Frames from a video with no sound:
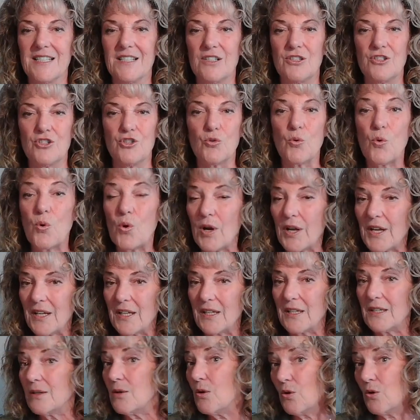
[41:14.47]

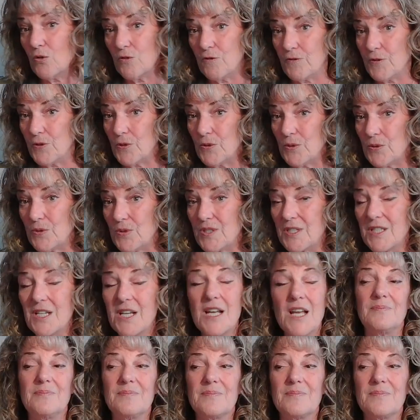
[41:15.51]
enjoy whole foods,